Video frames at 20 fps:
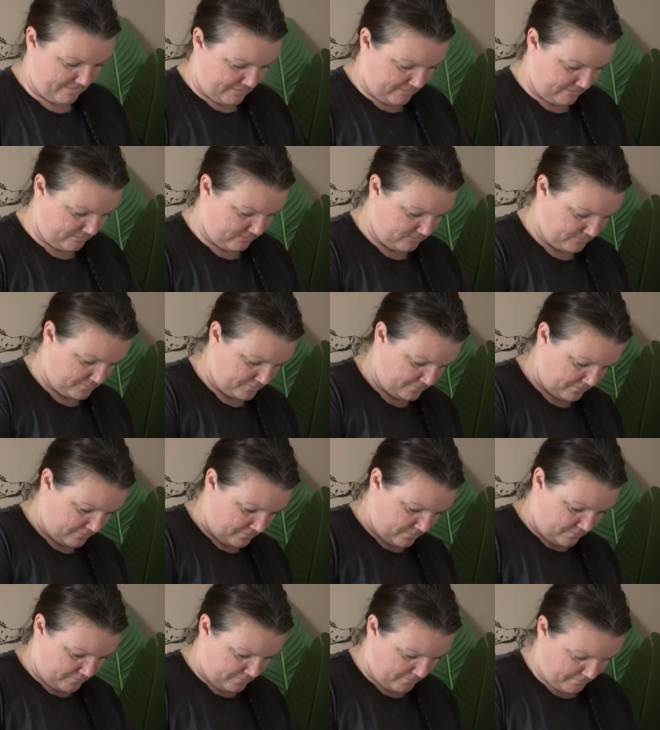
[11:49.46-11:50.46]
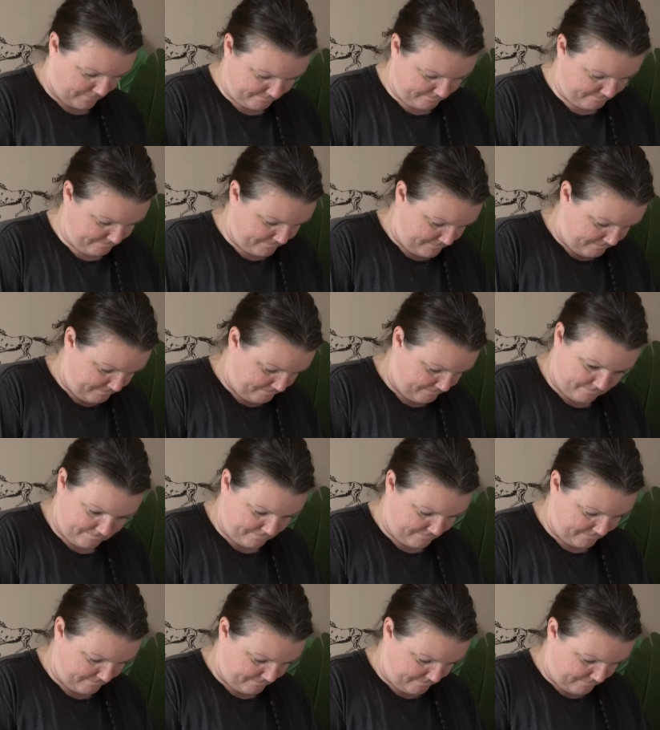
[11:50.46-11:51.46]

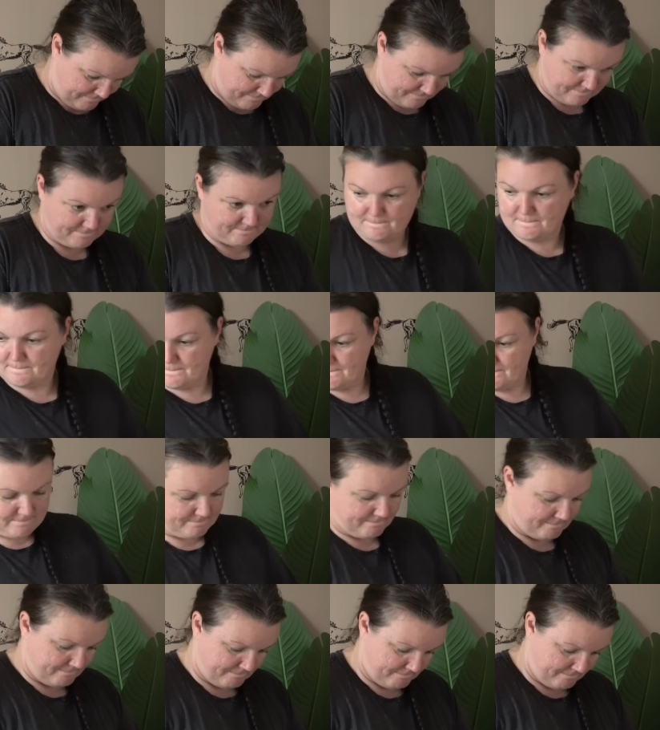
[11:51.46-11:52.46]
No one is speaking in this clip.